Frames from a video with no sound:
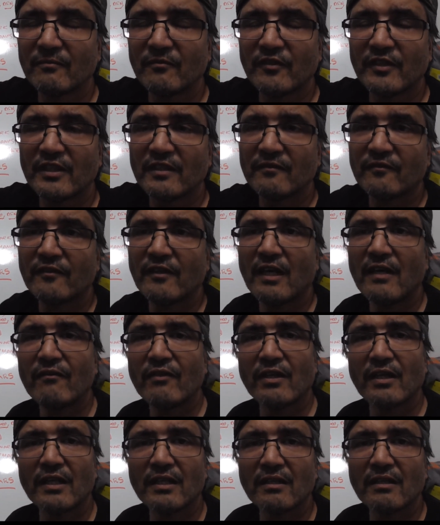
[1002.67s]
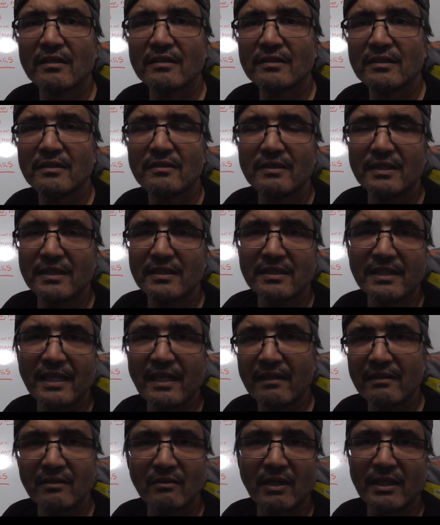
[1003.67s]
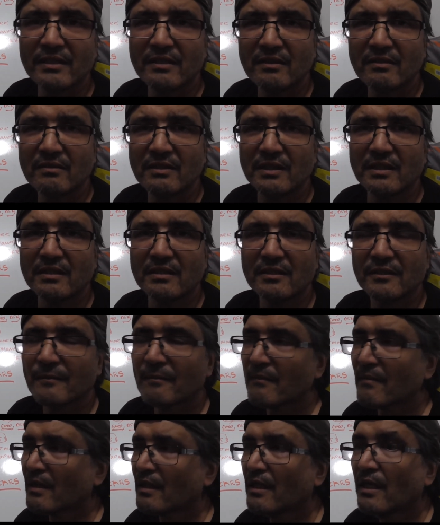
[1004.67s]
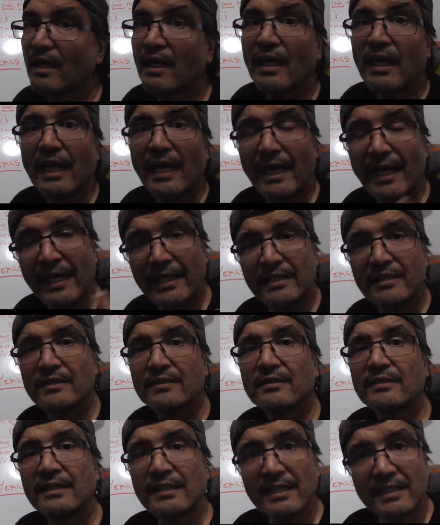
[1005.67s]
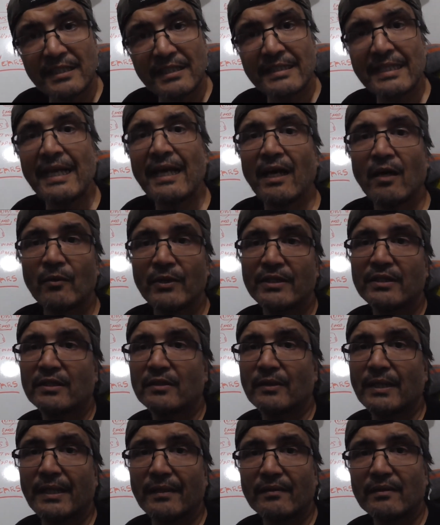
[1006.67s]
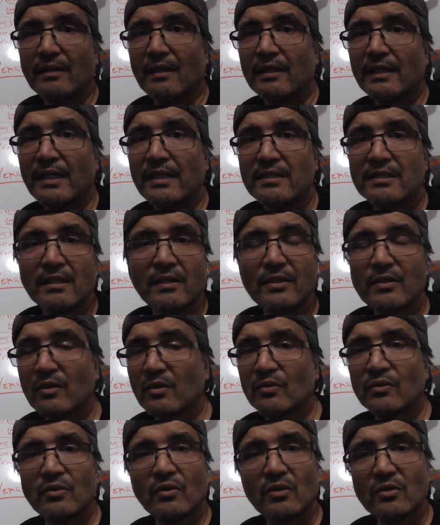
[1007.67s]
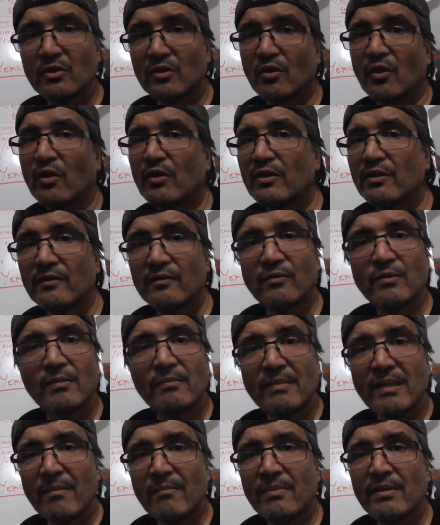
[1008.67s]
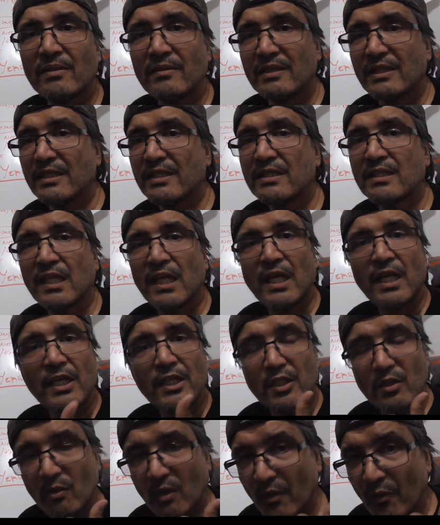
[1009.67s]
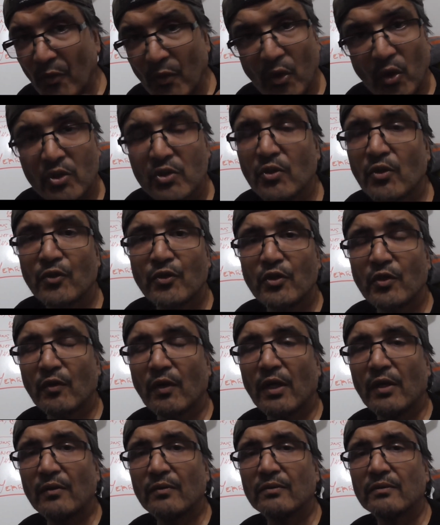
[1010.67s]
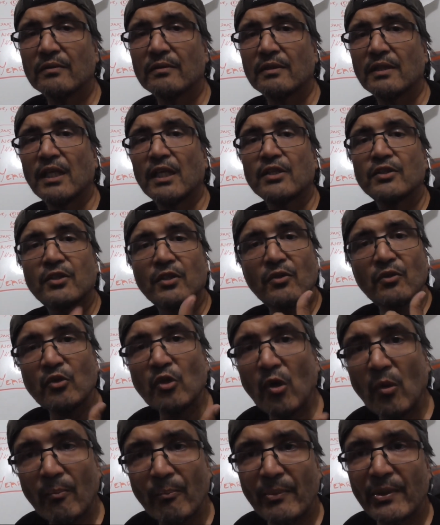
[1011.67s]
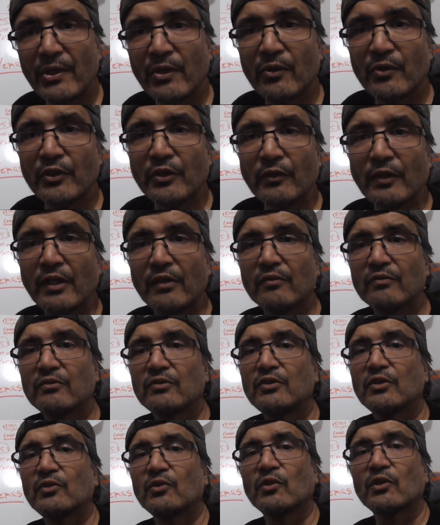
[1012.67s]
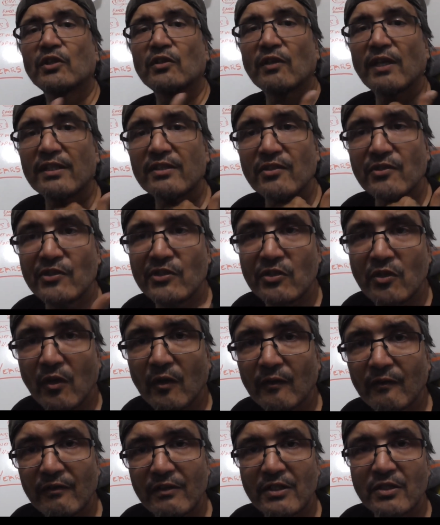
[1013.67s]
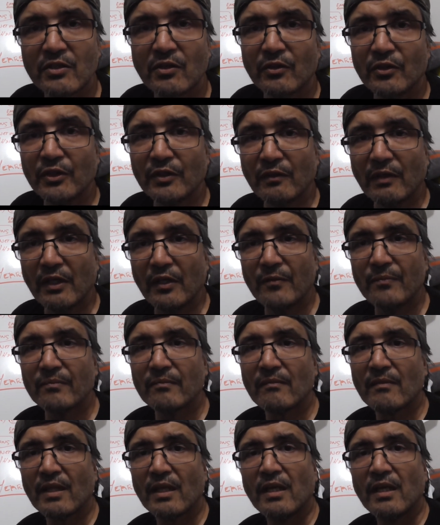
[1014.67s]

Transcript: feel at five, I can't do this. How do I do this? And this is how we do it. Okay, so you're not, uh, remember this, you are not on your own. Do not be on your own. Do not try to solve this on your own